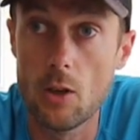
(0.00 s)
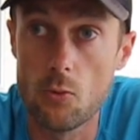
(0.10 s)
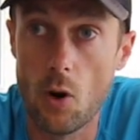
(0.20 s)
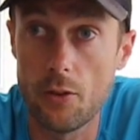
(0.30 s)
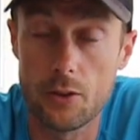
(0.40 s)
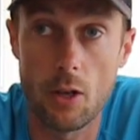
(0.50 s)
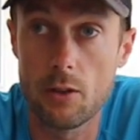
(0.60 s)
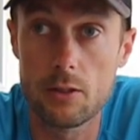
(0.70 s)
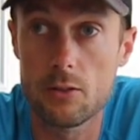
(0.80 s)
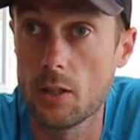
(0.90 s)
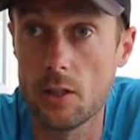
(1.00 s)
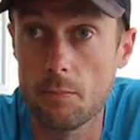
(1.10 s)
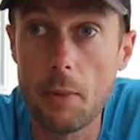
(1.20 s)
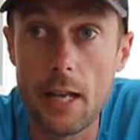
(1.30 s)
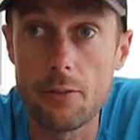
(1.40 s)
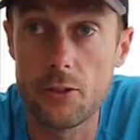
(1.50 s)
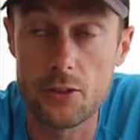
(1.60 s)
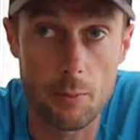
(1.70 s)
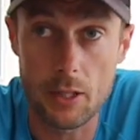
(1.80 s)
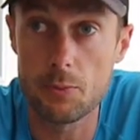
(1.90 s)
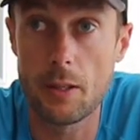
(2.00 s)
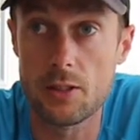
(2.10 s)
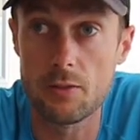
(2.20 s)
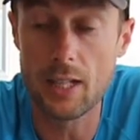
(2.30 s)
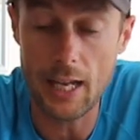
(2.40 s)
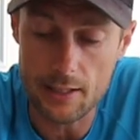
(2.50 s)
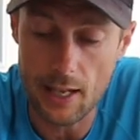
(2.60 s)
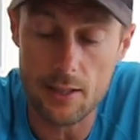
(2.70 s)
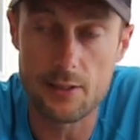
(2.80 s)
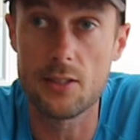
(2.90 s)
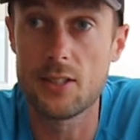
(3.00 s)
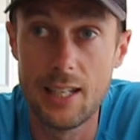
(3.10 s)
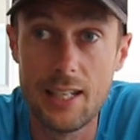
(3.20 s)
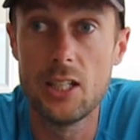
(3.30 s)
Rather than going to pay for some expensive gait analysis,